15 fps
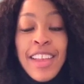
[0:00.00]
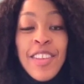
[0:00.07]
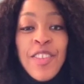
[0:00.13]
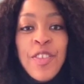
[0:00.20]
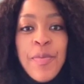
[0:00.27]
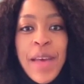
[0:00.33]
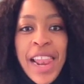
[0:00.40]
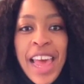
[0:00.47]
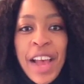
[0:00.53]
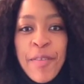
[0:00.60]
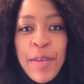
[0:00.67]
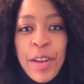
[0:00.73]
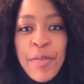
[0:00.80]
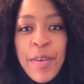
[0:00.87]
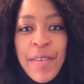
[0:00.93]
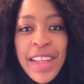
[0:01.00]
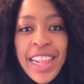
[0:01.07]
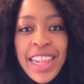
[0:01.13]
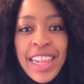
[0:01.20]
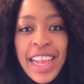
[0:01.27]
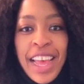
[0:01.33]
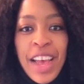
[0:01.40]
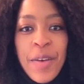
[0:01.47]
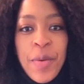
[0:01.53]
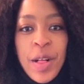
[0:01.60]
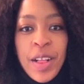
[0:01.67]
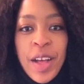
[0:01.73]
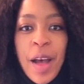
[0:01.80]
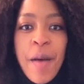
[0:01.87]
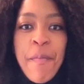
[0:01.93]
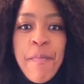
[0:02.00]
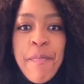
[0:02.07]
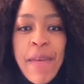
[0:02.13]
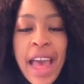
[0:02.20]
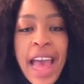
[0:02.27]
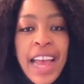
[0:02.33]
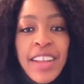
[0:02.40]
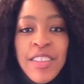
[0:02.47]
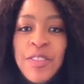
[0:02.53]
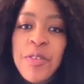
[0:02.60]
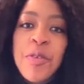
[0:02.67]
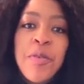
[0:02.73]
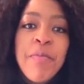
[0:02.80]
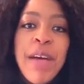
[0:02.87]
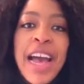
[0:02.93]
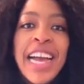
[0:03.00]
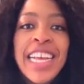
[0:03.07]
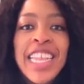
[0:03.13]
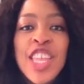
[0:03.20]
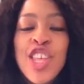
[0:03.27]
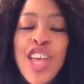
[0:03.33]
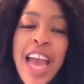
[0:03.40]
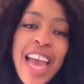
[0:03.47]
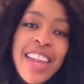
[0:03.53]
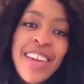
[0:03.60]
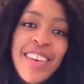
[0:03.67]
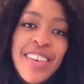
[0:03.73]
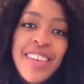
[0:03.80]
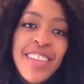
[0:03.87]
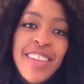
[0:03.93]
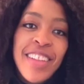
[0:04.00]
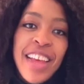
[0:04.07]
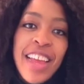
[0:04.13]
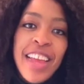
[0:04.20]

Dumelang Batho Babantle, welcome back to my channel.